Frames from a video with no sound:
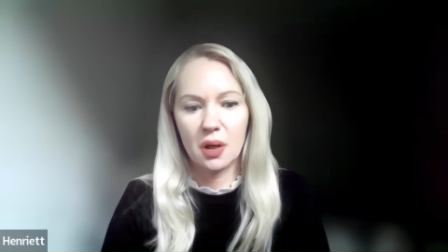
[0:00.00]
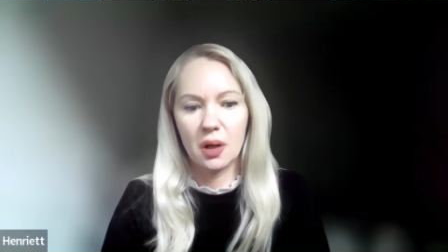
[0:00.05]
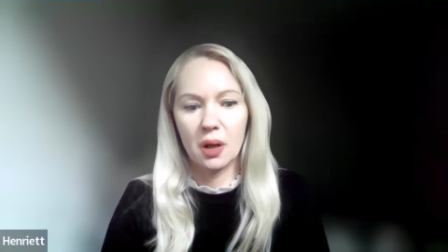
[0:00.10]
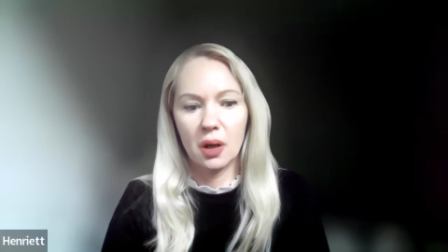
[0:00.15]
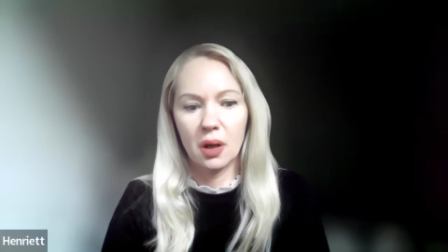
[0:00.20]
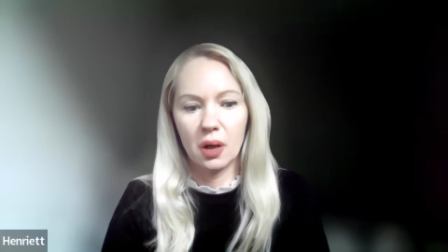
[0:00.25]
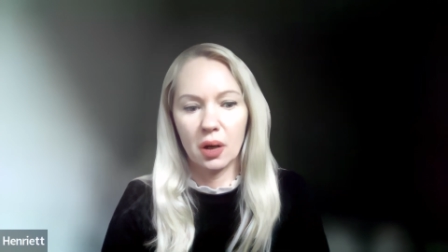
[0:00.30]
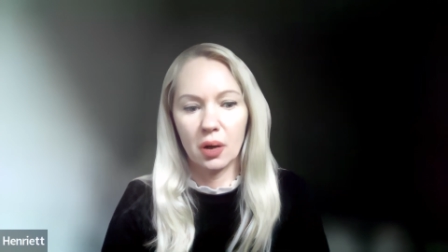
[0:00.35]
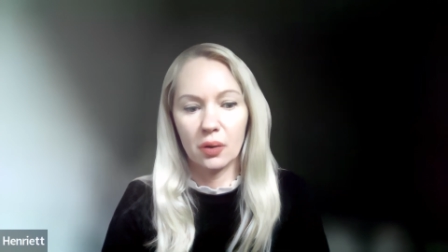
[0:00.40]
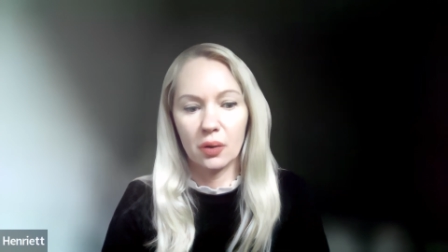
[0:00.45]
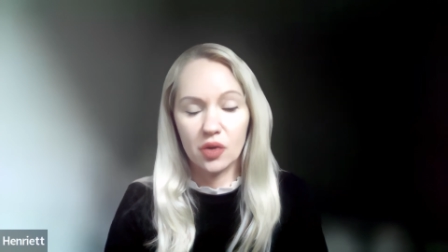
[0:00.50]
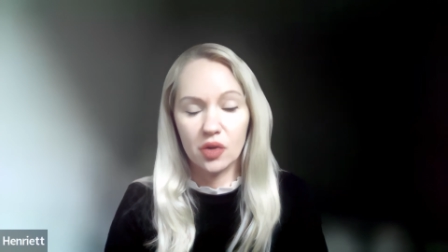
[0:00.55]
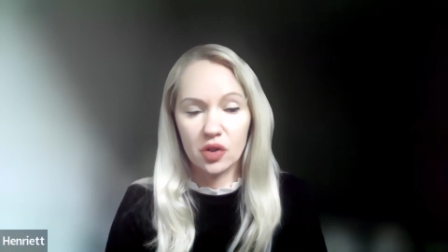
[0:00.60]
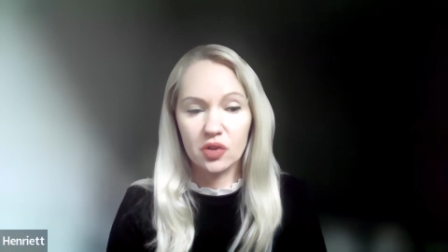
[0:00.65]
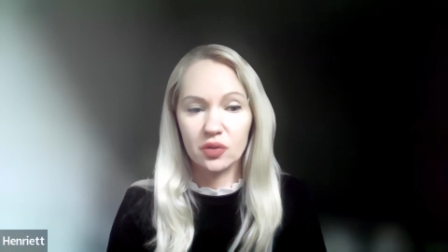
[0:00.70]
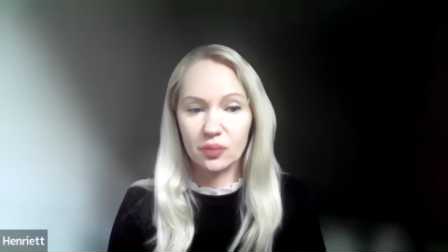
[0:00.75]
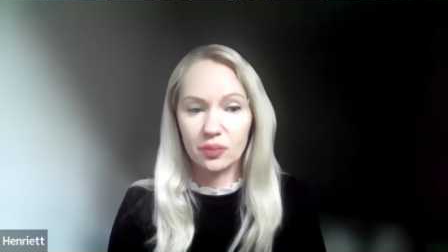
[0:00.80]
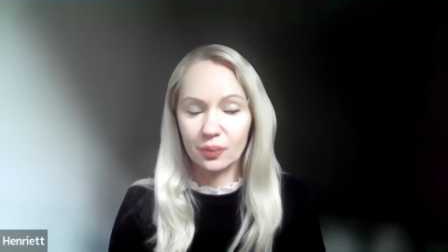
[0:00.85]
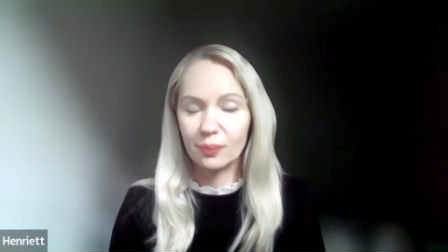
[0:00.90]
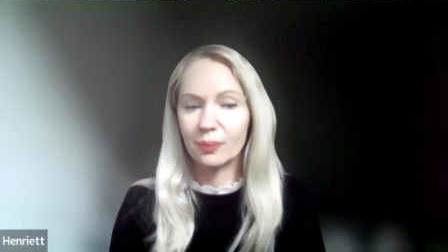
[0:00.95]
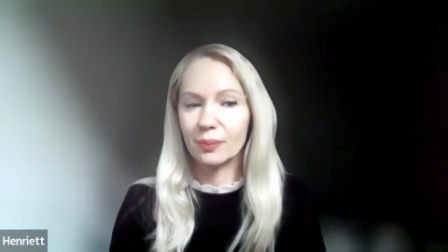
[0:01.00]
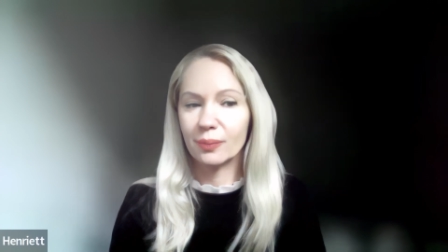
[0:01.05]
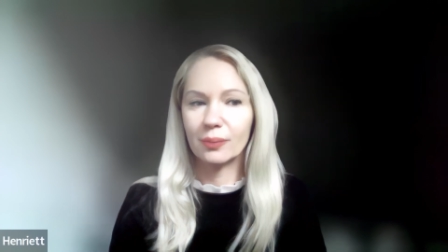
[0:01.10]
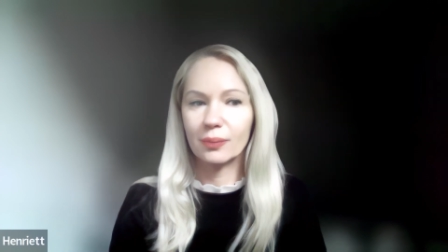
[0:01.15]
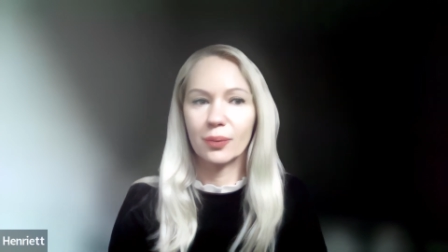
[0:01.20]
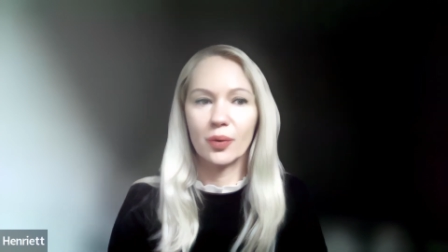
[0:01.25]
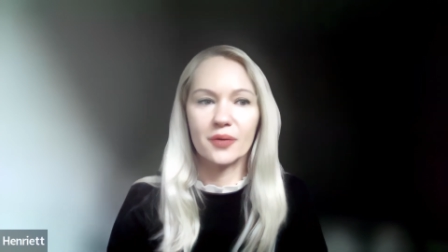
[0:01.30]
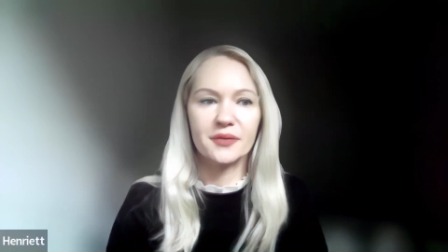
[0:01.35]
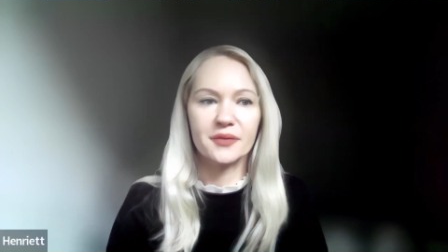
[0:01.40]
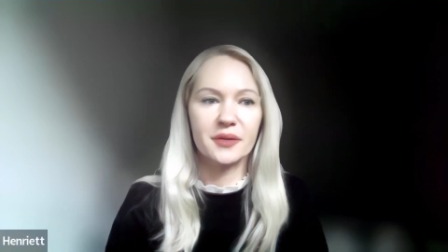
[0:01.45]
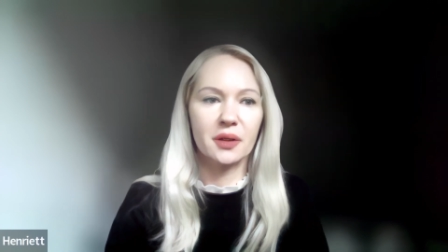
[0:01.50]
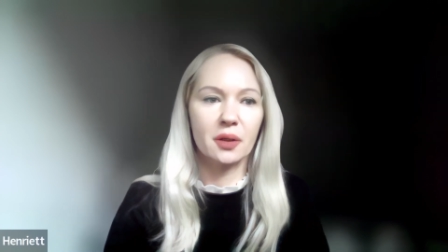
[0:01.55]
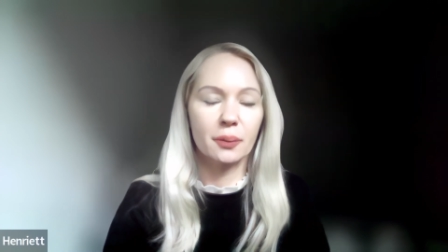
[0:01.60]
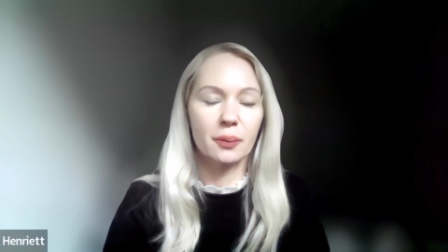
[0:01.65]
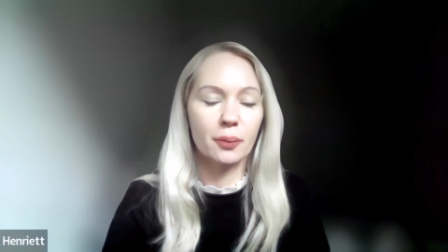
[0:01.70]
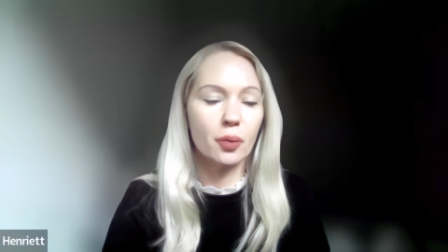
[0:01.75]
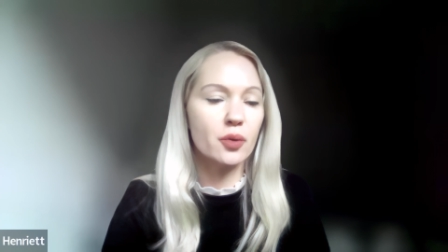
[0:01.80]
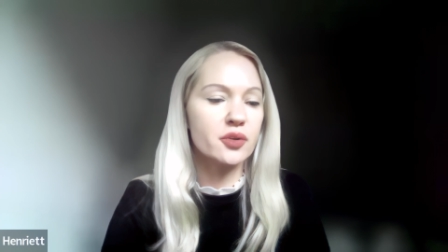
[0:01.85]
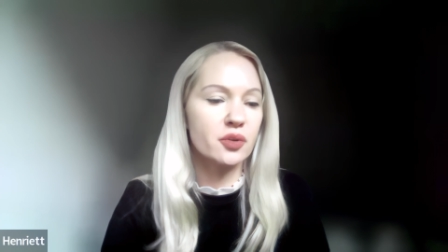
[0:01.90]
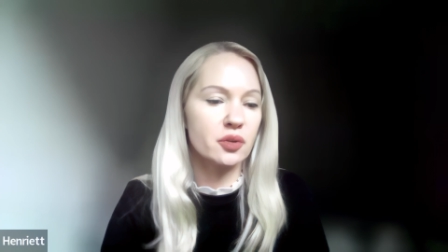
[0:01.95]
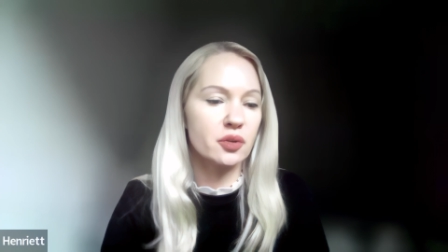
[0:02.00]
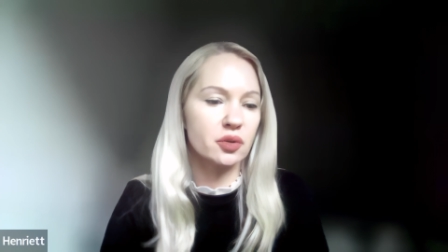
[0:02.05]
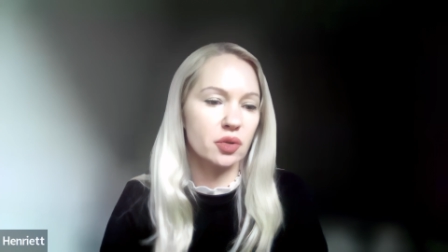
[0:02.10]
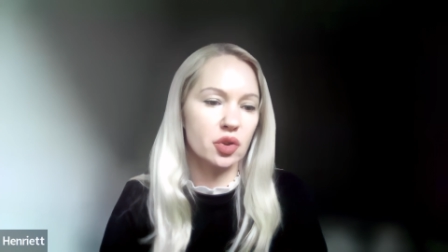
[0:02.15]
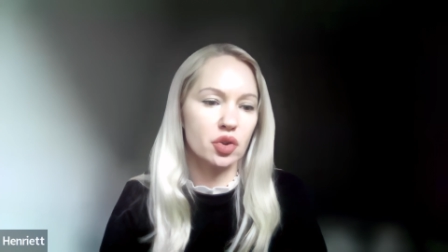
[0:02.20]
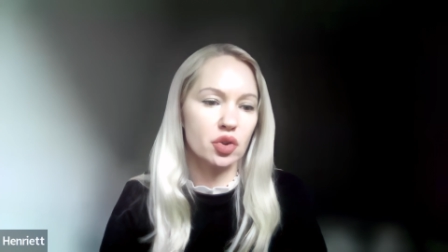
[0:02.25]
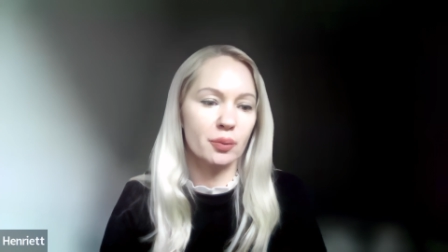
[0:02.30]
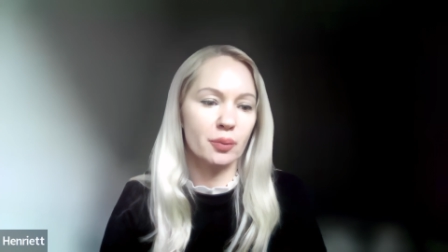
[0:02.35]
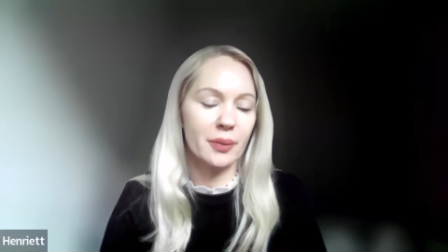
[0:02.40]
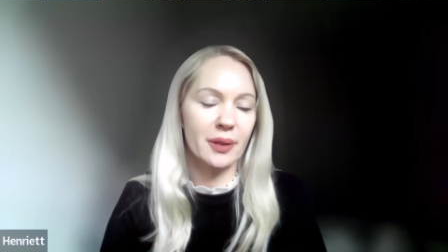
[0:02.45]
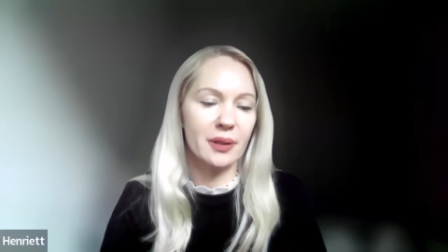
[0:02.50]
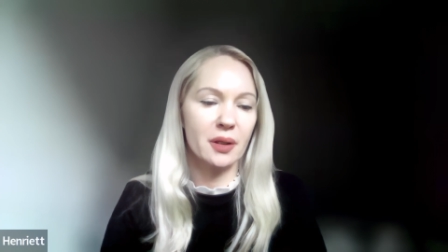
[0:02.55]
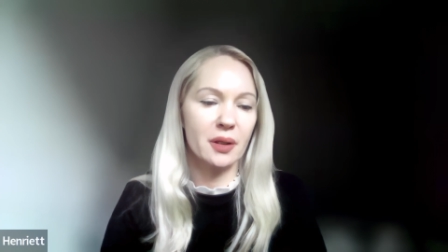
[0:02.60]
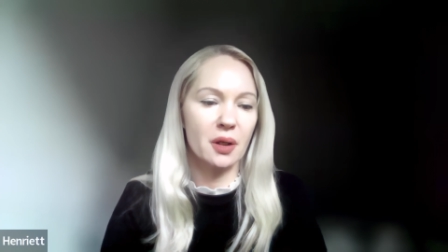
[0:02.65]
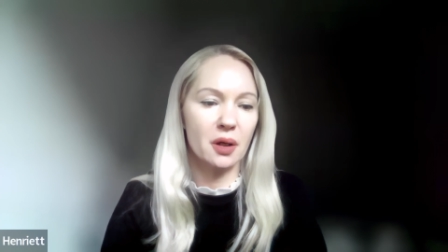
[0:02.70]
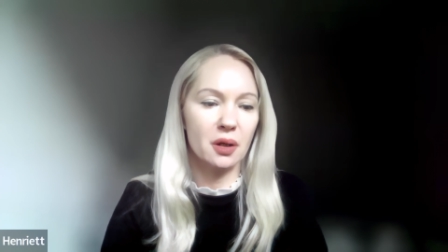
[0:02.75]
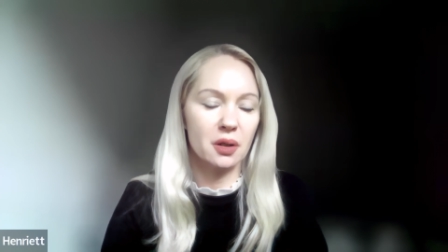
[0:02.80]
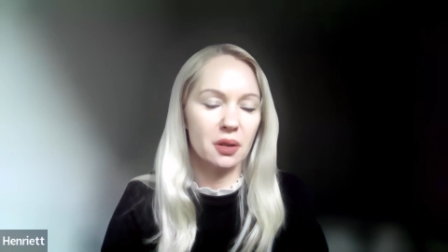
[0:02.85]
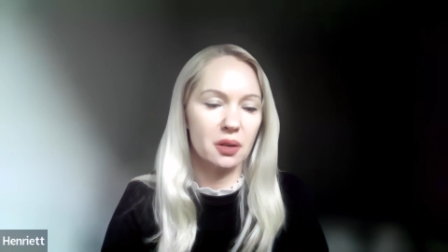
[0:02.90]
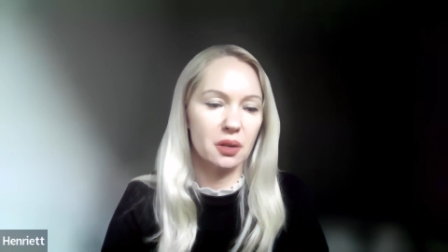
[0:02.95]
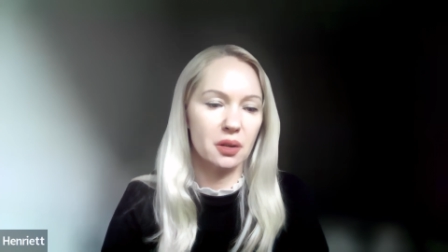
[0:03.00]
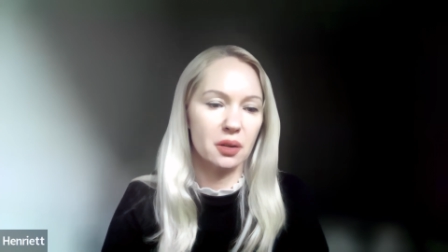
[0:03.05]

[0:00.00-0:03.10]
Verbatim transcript: uh, just posting a post on social media.